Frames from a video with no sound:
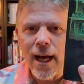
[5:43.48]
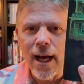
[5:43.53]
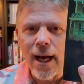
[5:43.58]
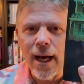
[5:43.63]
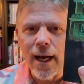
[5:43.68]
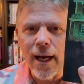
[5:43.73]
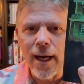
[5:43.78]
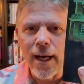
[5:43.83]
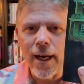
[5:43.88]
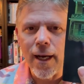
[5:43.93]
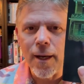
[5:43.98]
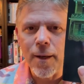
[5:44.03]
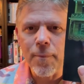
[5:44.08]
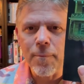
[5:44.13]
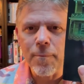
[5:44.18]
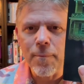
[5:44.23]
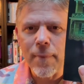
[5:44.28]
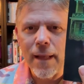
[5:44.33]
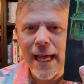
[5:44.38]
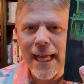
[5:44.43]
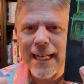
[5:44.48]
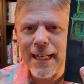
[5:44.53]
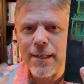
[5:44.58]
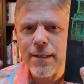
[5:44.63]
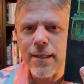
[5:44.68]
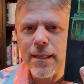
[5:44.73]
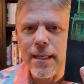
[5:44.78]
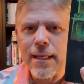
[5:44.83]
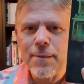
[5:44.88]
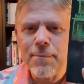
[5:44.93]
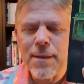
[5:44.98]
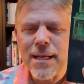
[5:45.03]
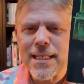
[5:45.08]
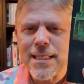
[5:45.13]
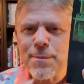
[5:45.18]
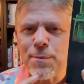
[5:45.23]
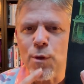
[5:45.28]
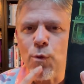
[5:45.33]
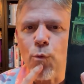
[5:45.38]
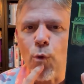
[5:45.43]
And it
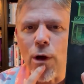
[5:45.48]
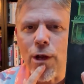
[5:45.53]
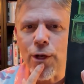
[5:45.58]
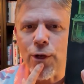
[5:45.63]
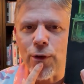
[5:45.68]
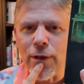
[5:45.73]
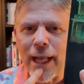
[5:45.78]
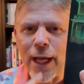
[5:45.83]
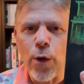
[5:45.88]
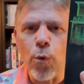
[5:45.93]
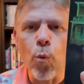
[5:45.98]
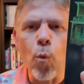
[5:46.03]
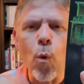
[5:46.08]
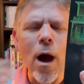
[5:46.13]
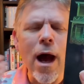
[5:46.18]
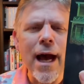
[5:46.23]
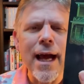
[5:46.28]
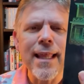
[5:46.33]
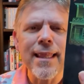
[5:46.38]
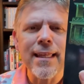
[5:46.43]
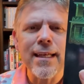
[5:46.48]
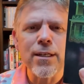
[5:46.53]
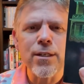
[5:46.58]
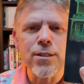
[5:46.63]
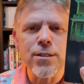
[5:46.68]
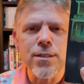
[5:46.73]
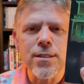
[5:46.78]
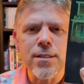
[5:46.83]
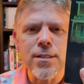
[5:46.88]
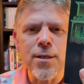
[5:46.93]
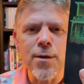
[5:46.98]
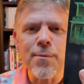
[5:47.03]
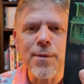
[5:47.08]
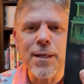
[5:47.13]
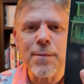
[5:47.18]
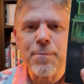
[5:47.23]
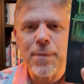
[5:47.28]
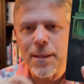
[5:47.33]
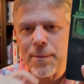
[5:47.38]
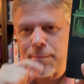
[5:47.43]
makes me wonder, like, why there's so
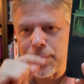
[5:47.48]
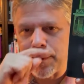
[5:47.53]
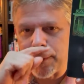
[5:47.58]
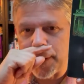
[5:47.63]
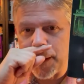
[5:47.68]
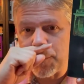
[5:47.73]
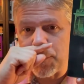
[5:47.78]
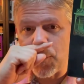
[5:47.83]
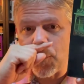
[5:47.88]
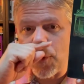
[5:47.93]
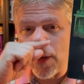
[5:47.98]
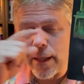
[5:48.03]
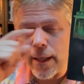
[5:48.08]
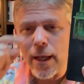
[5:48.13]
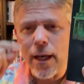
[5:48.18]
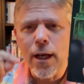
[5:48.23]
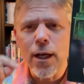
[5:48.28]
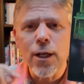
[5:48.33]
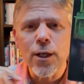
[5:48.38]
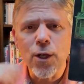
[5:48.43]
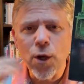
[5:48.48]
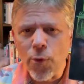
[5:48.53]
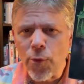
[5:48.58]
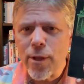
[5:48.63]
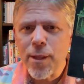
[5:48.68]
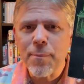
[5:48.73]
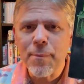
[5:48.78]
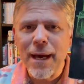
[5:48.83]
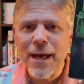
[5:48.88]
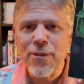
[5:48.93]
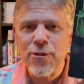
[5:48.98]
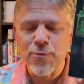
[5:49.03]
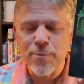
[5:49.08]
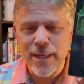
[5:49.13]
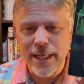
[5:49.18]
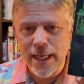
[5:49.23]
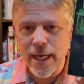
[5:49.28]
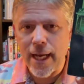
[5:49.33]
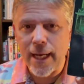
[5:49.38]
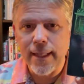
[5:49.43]
many people, number one, going to the bathroom
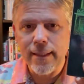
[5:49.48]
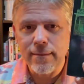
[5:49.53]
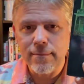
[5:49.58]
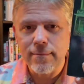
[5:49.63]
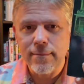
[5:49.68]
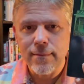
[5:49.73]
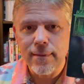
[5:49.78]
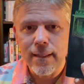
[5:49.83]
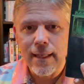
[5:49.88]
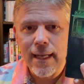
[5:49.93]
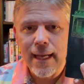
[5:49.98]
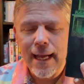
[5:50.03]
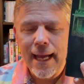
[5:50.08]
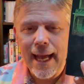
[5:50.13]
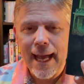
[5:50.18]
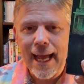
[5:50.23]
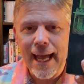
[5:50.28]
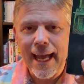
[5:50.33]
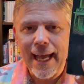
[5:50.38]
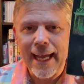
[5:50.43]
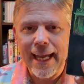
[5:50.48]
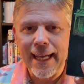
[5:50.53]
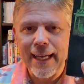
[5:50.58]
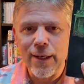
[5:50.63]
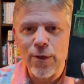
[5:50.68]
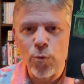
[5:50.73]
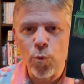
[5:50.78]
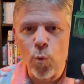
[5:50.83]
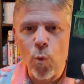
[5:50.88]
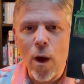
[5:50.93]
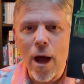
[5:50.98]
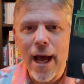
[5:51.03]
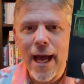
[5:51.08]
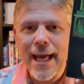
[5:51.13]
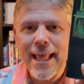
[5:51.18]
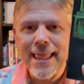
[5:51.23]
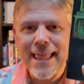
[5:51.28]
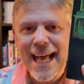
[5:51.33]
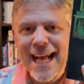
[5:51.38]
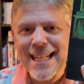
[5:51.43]
at night, and
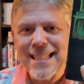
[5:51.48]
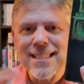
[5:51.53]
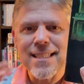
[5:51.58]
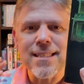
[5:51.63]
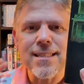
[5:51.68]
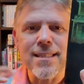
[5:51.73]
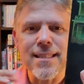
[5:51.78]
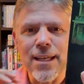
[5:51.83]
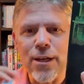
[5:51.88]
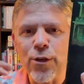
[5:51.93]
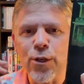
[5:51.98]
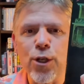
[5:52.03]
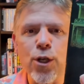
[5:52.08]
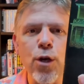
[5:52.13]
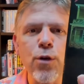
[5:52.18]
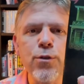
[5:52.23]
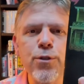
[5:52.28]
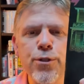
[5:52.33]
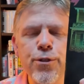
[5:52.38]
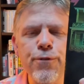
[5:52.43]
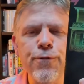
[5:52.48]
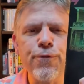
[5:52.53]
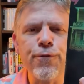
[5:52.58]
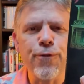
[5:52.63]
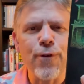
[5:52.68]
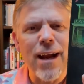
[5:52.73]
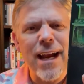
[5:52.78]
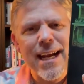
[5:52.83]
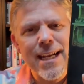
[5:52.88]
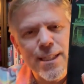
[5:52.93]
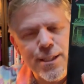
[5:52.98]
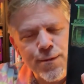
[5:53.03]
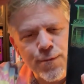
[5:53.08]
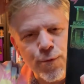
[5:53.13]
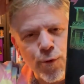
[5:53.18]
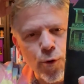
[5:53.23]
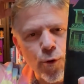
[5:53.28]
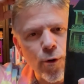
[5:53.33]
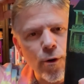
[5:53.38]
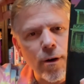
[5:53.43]
why that's their go-to phrase
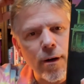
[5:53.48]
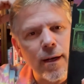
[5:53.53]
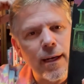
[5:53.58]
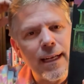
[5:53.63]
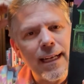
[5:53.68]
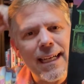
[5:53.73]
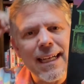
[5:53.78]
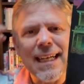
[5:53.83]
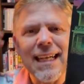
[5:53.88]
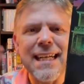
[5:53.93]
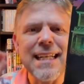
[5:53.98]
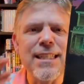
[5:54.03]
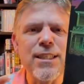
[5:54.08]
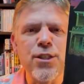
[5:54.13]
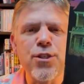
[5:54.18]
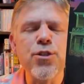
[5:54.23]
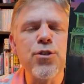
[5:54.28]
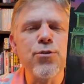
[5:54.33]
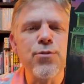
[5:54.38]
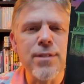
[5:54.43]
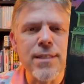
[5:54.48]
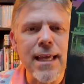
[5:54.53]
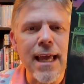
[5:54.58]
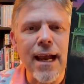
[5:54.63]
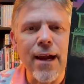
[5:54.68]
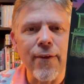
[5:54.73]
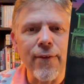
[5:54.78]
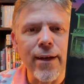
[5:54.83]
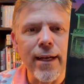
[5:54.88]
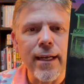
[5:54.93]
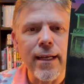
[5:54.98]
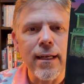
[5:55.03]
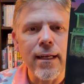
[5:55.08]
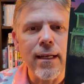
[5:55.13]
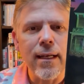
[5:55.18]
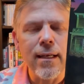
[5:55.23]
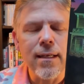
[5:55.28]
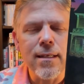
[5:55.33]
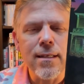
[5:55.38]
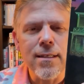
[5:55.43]
for it's too scary.
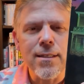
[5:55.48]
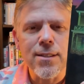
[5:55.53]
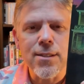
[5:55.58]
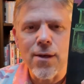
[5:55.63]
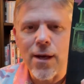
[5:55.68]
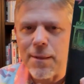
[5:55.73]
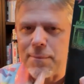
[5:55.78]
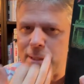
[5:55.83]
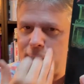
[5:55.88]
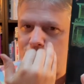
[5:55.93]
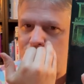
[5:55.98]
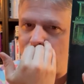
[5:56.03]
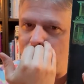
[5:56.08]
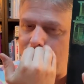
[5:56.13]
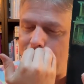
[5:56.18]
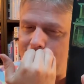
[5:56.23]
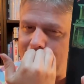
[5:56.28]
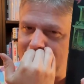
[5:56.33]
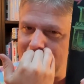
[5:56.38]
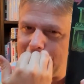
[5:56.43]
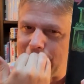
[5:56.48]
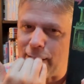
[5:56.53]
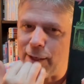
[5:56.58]
So I'm just wondering,